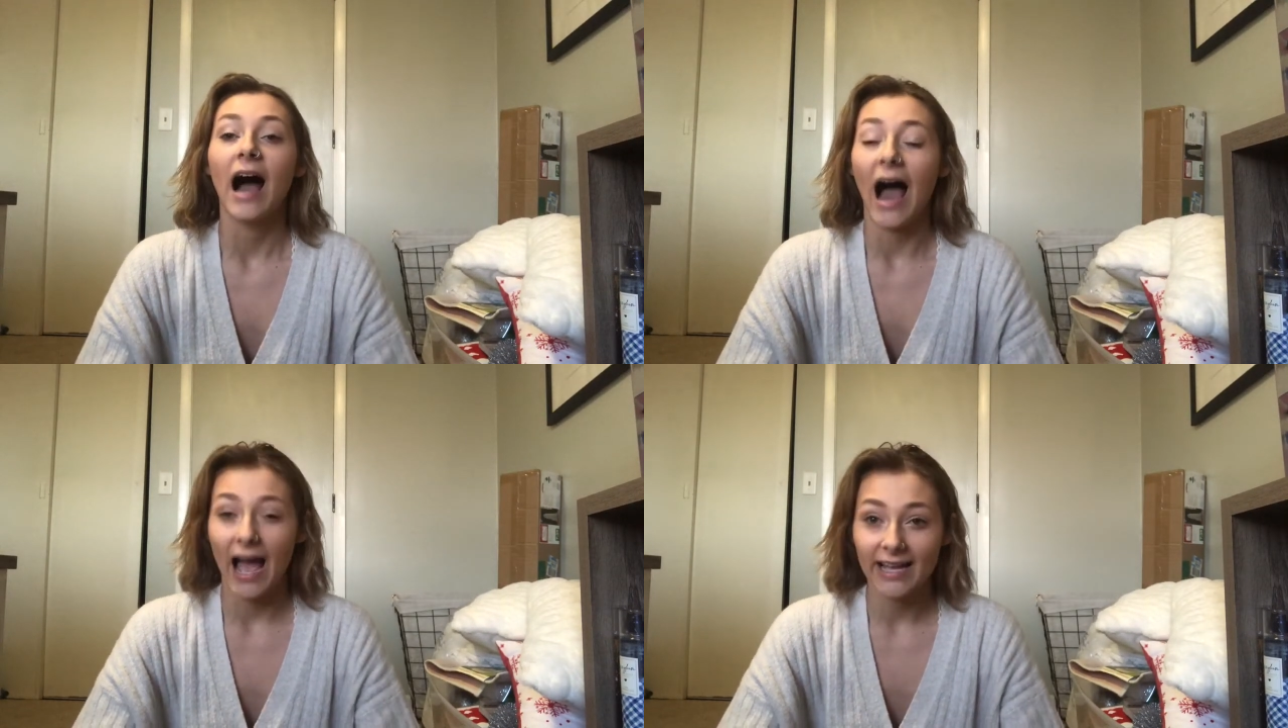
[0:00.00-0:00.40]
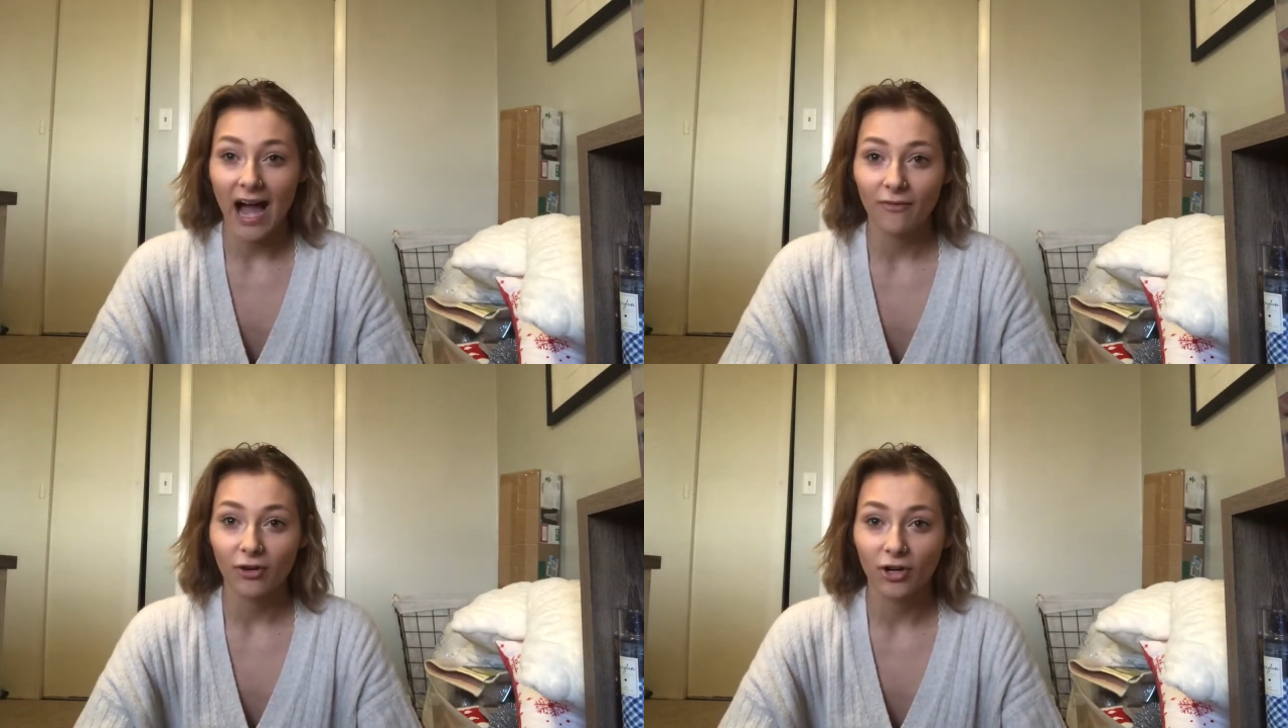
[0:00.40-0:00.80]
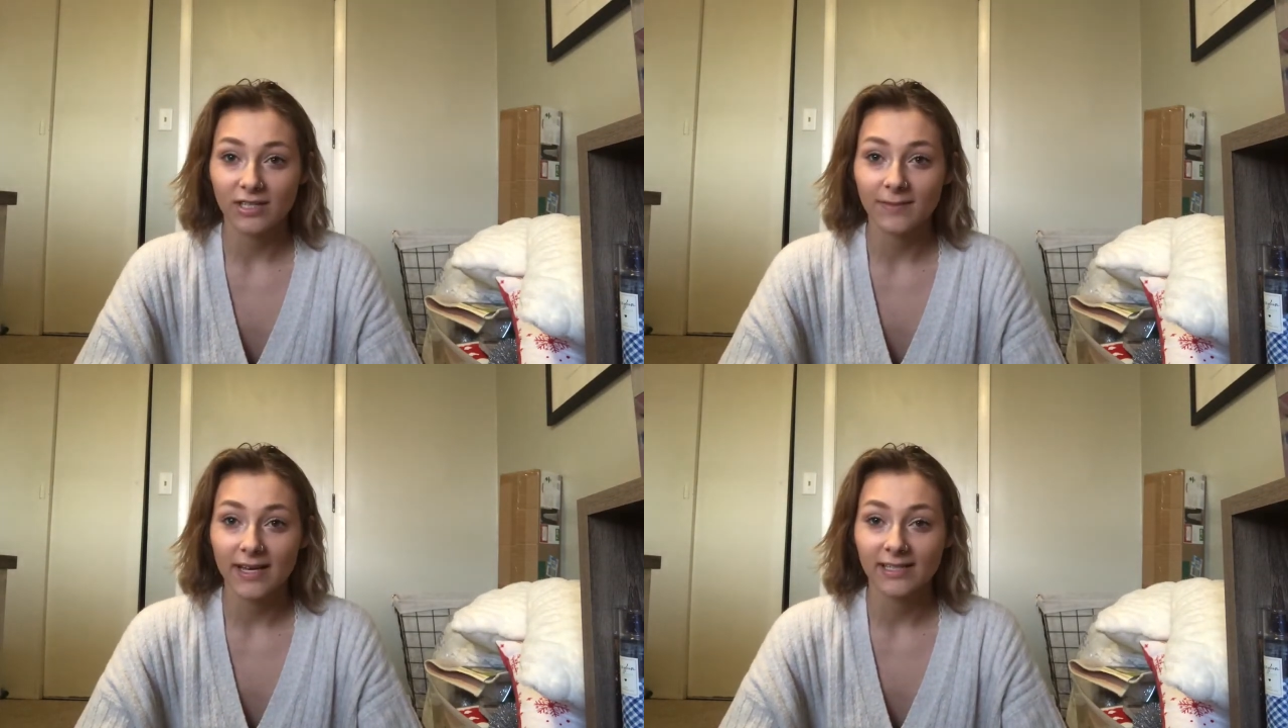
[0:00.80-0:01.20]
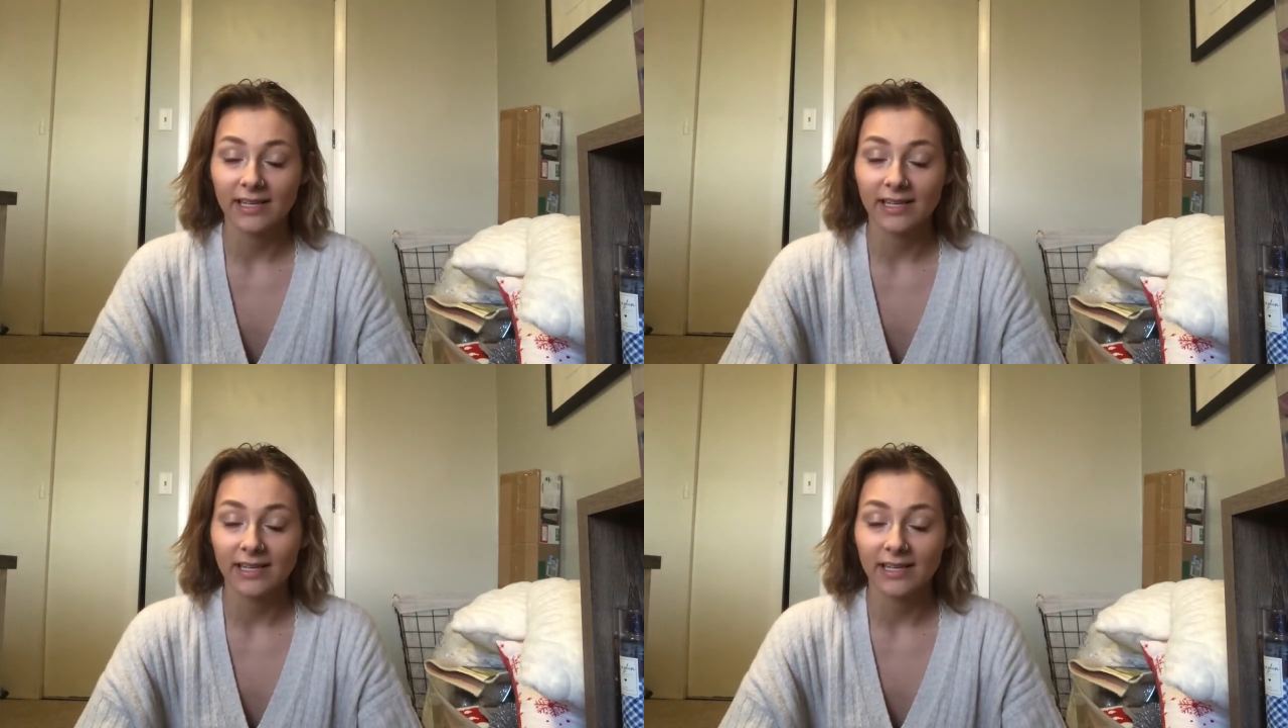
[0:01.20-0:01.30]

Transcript: I got for Christmas.